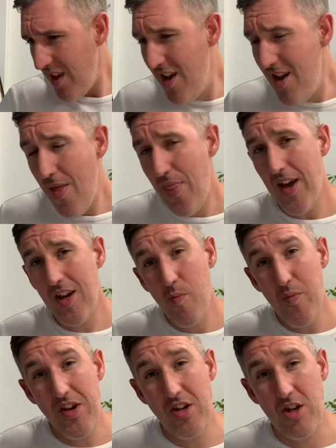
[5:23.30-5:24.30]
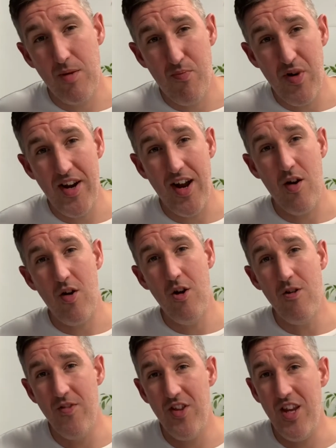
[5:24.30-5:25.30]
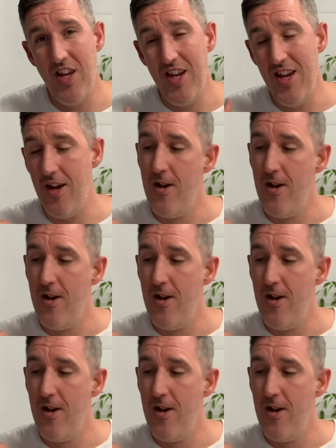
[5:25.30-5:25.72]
that can be spread out over the year.